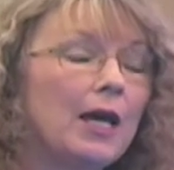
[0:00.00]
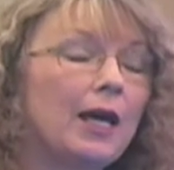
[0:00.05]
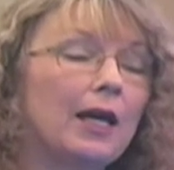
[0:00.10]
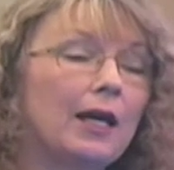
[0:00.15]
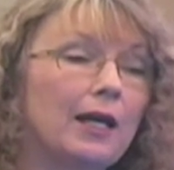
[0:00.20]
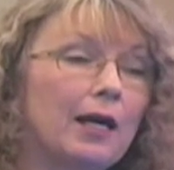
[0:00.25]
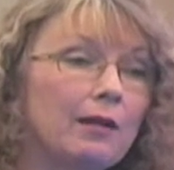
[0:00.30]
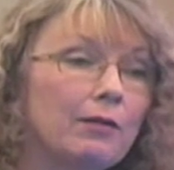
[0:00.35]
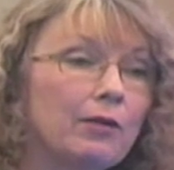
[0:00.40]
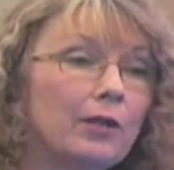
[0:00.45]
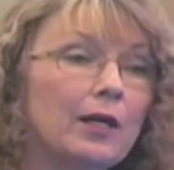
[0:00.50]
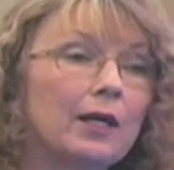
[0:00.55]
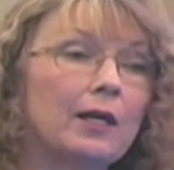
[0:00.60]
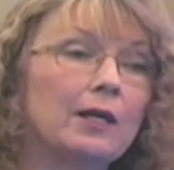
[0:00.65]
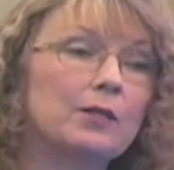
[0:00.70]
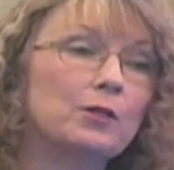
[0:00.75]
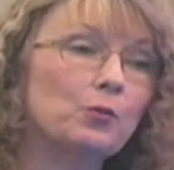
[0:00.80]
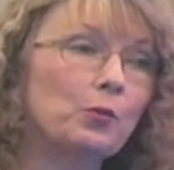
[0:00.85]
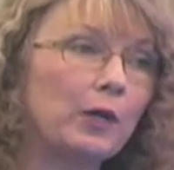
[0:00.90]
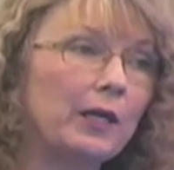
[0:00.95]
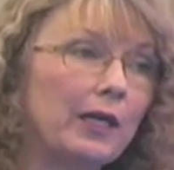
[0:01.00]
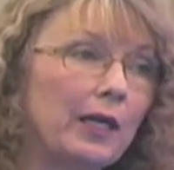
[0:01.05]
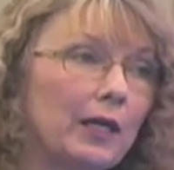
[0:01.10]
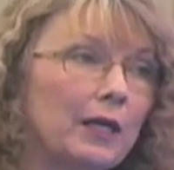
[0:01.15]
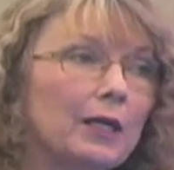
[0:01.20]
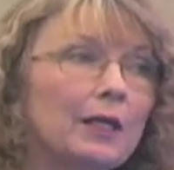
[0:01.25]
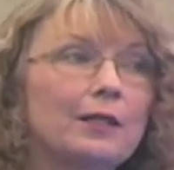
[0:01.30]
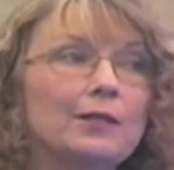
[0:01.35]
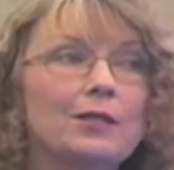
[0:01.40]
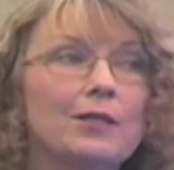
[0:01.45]
And I think as we
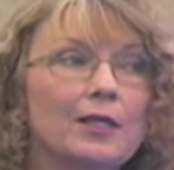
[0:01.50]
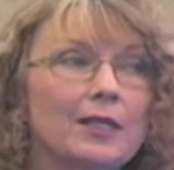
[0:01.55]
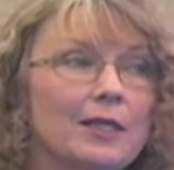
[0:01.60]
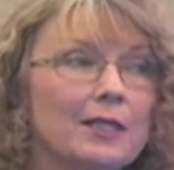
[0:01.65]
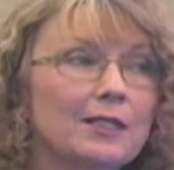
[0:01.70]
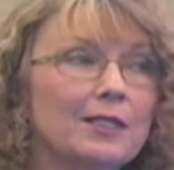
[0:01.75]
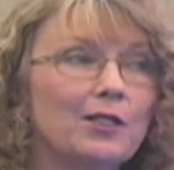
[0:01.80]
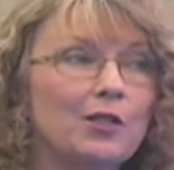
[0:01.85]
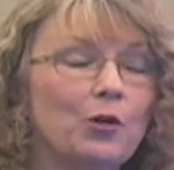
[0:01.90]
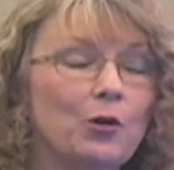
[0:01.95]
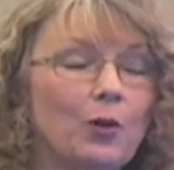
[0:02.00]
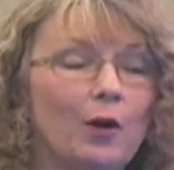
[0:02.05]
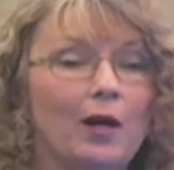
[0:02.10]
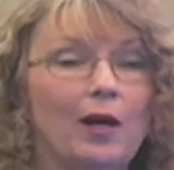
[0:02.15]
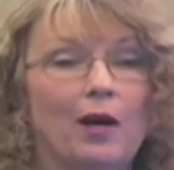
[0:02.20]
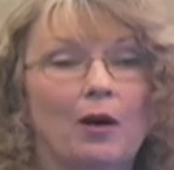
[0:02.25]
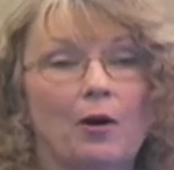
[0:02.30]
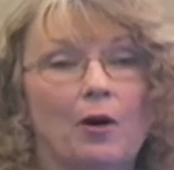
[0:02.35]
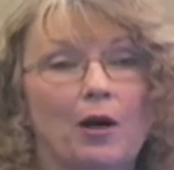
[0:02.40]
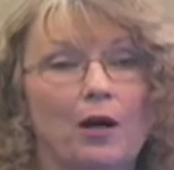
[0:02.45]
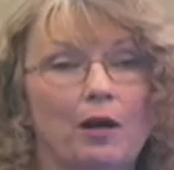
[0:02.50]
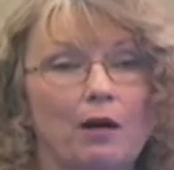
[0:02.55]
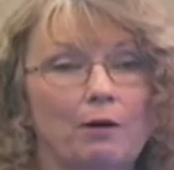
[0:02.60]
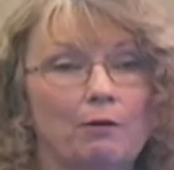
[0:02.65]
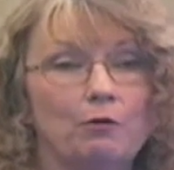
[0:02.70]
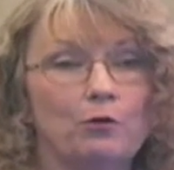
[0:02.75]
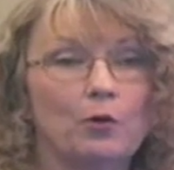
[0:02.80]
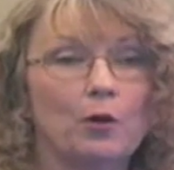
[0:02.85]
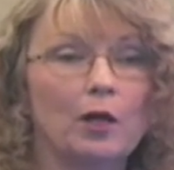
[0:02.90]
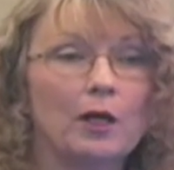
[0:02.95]
get into this new era
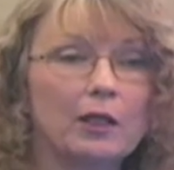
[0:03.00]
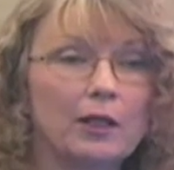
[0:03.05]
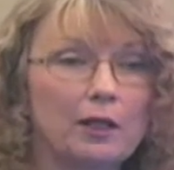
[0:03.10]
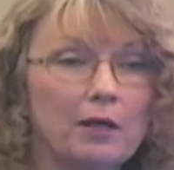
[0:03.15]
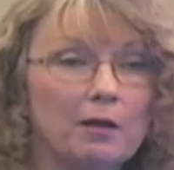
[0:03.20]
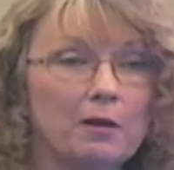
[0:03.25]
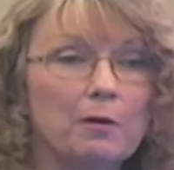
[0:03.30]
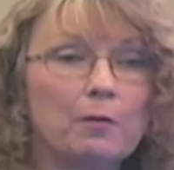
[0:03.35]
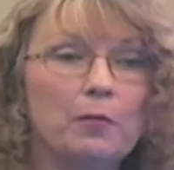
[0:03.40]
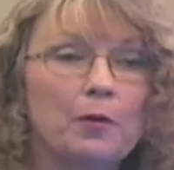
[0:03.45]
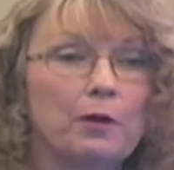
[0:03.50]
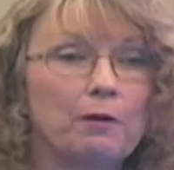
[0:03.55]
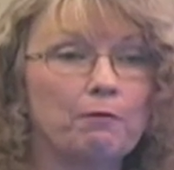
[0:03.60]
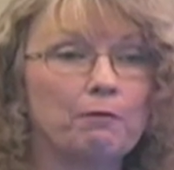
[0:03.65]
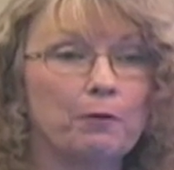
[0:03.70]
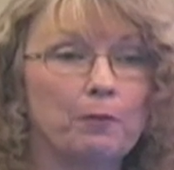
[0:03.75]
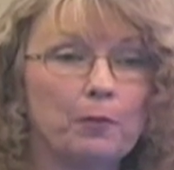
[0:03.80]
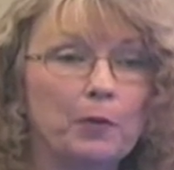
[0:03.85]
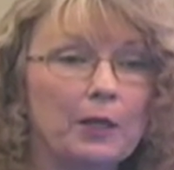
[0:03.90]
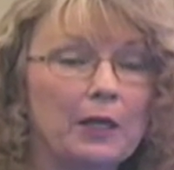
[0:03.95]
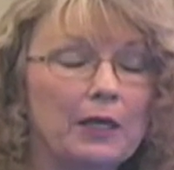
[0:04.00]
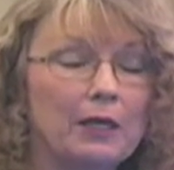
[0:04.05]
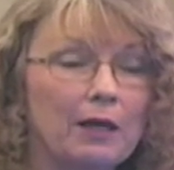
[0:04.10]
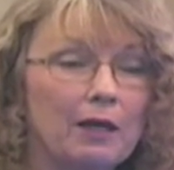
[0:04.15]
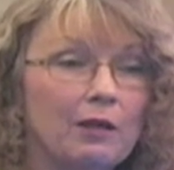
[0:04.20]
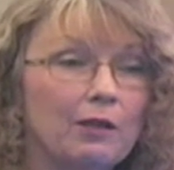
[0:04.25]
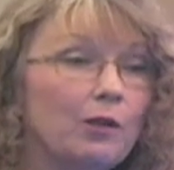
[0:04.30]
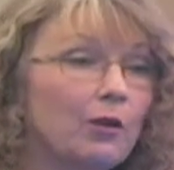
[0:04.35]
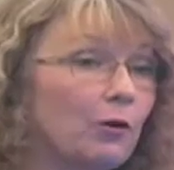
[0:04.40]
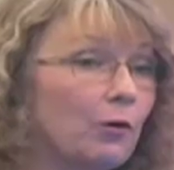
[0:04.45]
of drug therapy for
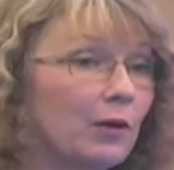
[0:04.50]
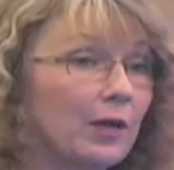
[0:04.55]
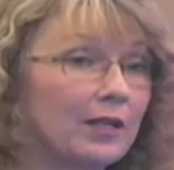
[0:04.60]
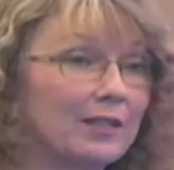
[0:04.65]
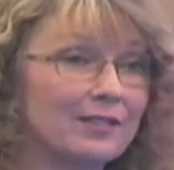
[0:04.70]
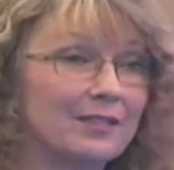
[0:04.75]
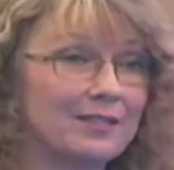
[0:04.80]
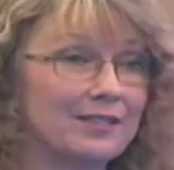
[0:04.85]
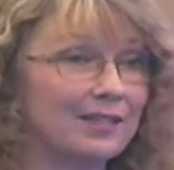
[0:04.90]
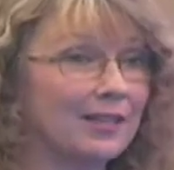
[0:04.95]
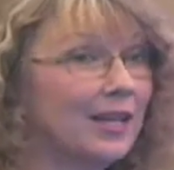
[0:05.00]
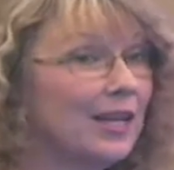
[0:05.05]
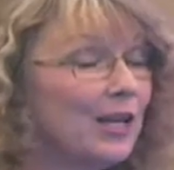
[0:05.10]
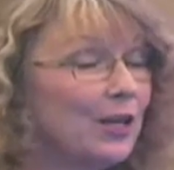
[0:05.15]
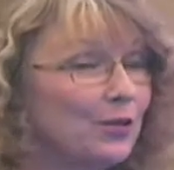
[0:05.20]
PKU, it's